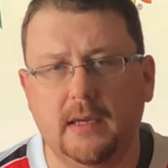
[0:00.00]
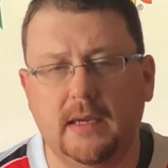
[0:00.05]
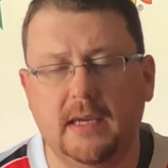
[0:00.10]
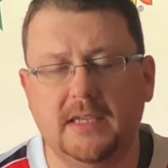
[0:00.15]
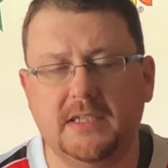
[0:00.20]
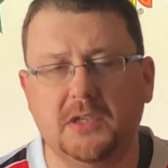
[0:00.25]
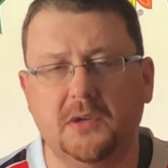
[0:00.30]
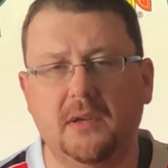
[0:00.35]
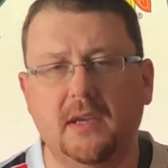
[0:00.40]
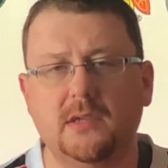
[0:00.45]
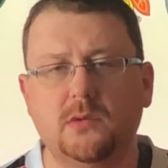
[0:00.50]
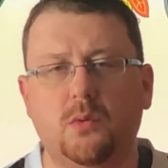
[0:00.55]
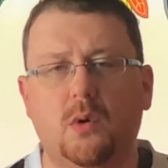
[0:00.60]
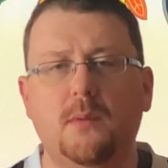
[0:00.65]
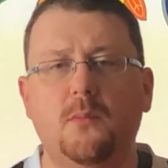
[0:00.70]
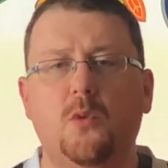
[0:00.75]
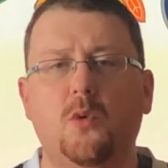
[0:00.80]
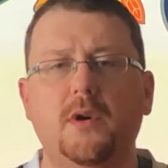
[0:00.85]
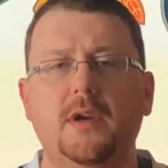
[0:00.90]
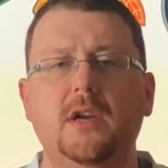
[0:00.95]
He still has
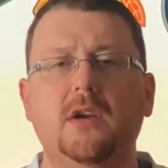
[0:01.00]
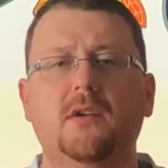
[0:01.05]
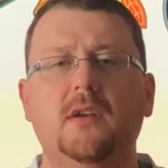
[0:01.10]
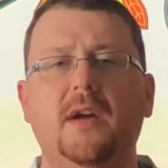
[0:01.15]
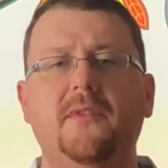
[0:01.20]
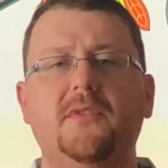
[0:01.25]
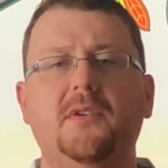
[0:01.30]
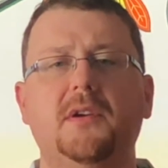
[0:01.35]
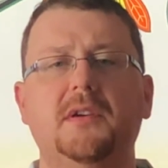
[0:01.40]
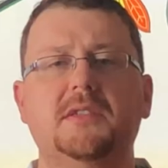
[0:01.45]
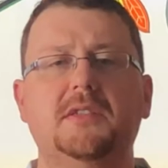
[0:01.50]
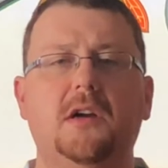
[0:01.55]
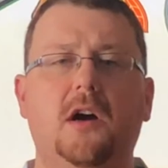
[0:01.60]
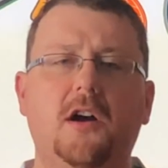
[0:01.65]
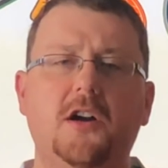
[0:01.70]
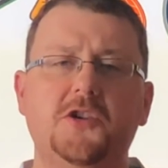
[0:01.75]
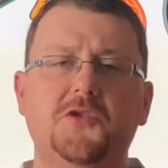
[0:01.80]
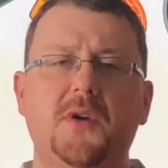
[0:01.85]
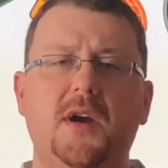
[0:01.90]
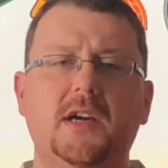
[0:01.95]
one more year left on his
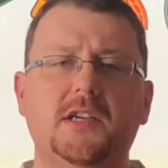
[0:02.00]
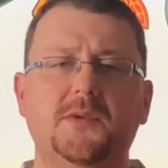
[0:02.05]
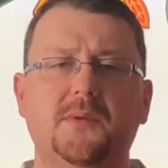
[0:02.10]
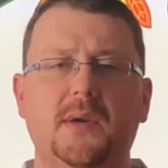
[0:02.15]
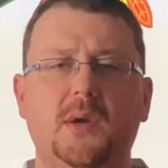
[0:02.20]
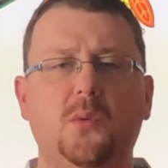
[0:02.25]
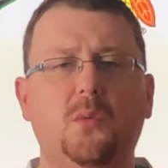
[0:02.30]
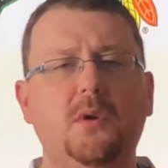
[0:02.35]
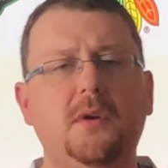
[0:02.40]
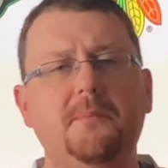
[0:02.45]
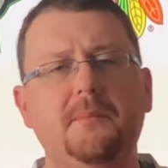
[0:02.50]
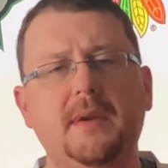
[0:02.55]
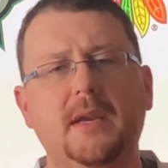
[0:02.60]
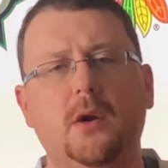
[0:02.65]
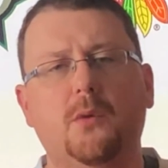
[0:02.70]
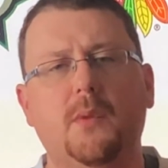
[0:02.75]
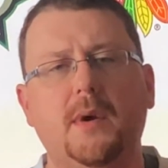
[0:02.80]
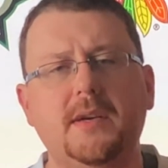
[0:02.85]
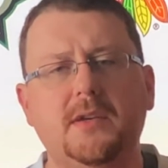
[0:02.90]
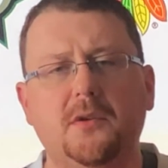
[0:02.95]
contract, so he wouldn't be
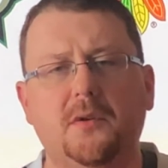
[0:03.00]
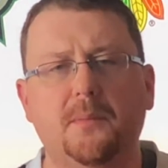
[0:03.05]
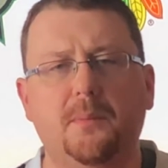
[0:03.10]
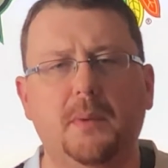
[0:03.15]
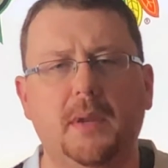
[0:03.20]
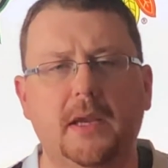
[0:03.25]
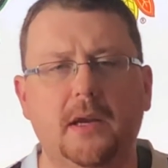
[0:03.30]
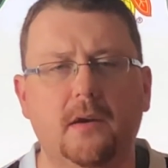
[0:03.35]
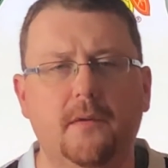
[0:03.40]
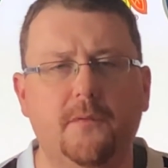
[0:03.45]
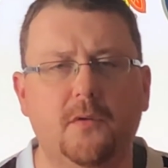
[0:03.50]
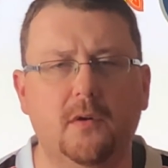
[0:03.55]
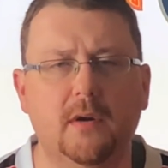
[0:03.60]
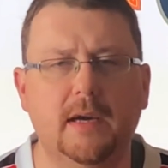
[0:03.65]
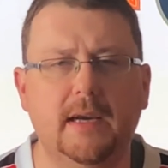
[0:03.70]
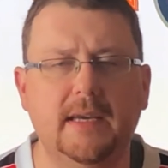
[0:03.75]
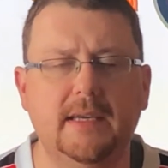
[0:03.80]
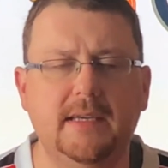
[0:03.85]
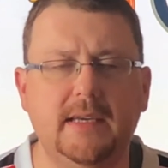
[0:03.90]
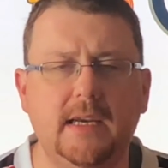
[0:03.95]
a rental player for
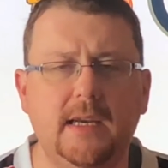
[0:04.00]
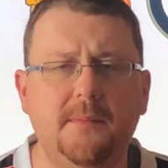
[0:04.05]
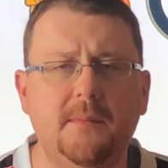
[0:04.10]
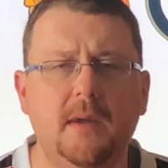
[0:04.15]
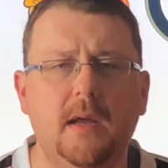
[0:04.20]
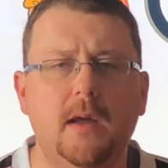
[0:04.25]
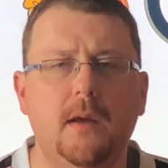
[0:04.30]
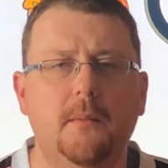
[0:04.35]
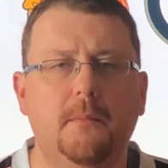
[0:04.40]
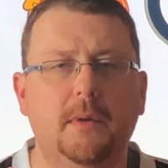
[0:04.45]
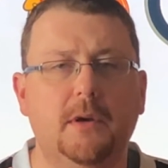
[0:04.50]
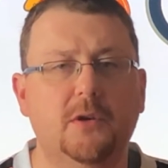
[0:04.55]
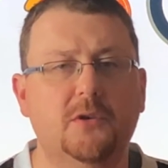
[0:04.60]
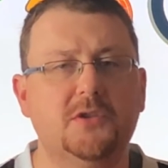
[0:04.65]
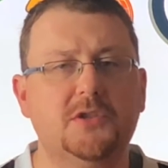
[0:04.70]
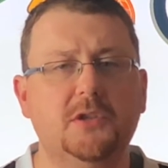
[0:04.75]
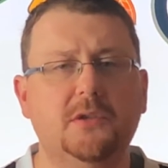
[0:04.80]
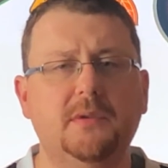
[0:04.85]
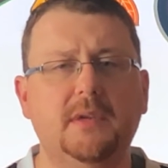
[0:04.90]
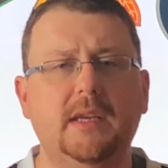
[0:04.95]
any team but
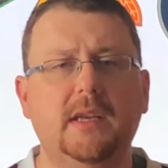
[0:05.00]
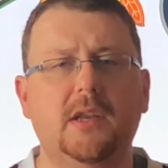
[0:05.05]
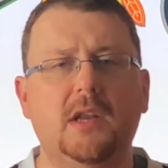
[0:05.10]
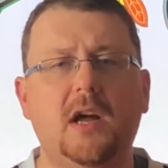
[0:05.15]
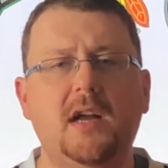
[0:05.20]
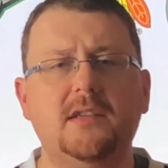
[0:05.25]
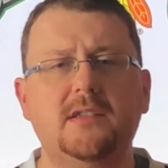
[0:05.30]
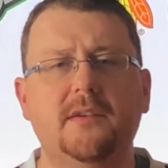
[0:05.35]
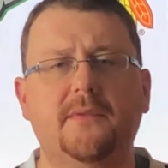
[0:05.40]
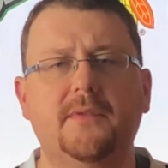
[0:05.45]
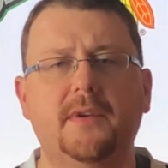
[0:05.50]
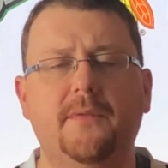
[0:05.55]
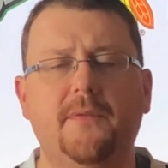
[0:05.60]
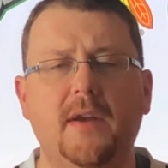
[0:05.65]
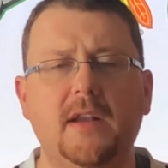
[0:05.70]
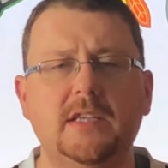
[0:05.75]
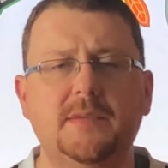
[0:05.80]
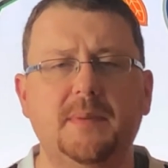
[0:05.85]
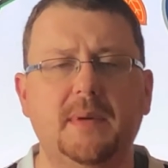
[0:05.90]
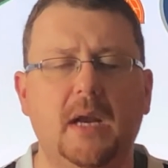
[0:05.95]
there's certainly lots of
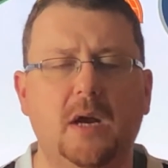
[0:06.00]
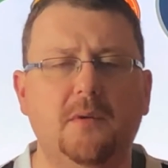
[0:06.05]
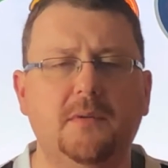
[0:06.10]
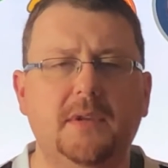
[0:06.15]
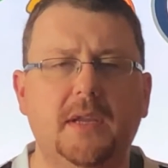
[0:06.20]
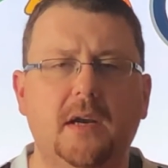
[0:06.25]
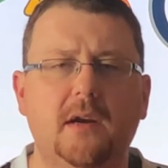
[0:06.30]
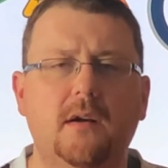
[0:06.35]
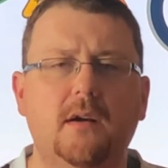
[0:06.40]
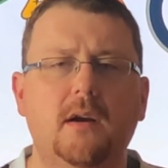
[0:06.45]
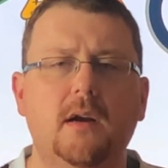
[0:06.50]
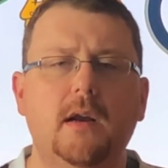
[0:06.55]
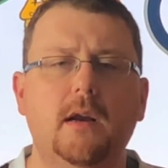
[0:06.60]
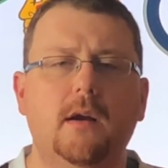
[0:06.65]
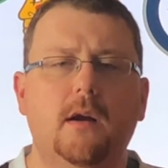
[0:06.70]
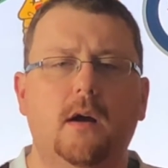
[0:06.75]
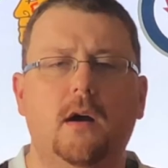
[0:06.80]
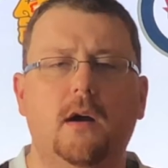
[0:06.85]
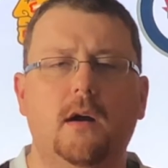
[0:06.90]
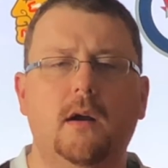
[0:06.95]
defensemen out there
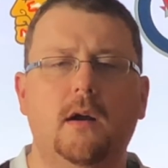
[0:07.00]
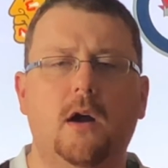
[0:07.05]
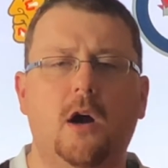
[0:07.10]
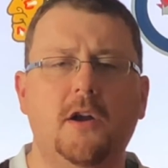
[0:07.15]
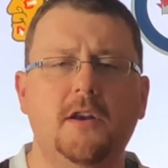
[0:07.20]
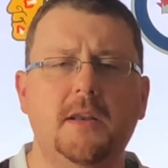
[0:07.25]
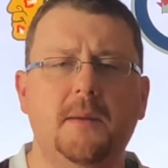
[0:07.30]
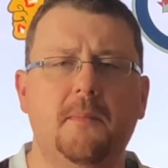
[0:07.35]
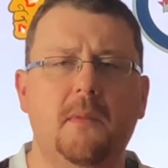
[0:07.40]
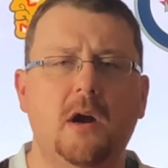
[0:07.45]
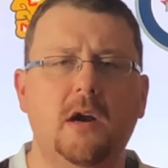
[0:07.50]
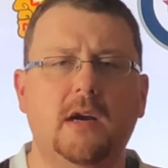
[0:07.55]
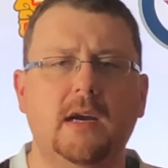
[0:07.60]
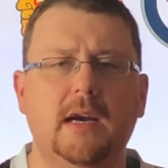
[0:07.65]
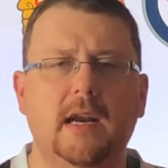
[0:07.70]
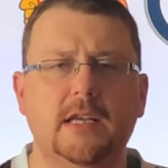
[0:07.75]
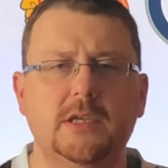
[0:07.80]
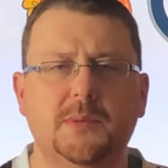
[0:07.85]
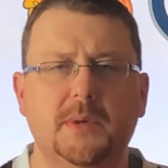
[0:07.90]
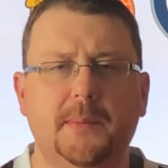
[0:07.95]
on the
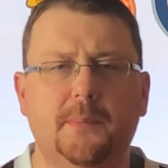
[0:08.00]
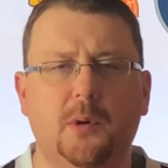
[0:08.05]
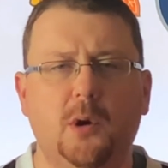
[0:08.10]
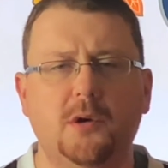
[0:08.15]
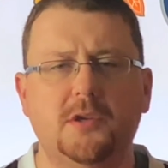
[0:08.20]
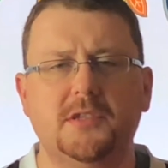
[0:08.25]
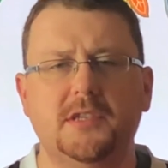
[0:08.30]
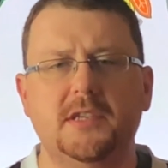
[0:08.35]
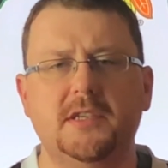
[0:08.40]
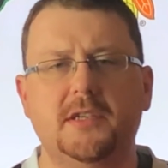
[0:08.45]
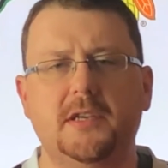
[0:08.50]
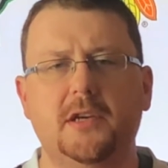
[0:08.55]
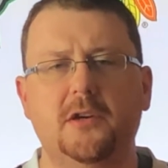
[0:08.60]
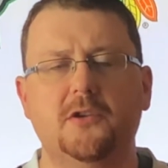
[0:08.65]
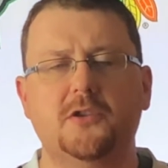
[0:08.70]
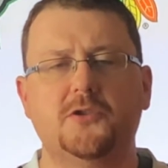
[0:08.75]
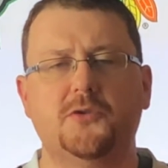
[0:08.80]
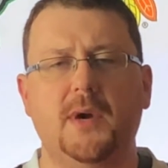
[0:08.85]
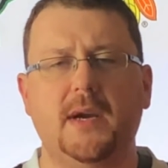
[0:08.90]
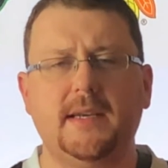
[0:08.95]
market as we approach this
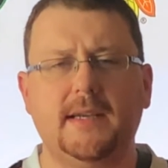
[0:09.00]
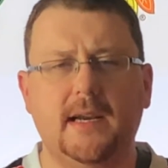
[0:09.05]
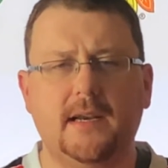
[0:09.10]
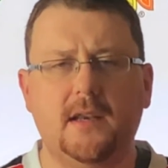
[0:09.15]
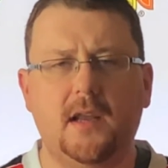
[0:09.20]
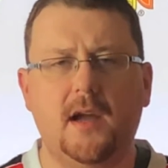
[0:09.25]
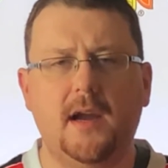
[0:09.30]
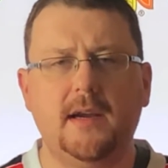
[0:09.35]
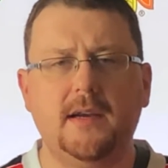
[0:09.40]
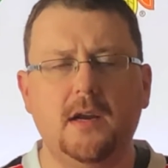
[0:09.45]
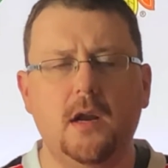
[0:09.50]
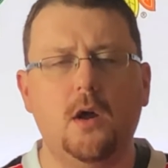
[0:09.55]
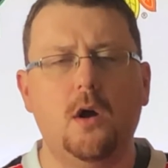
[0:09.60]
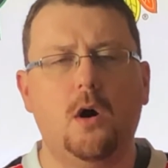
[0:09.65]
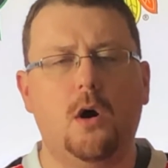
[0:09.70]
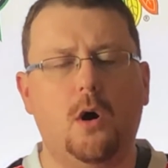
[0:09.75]
year's trade deadline.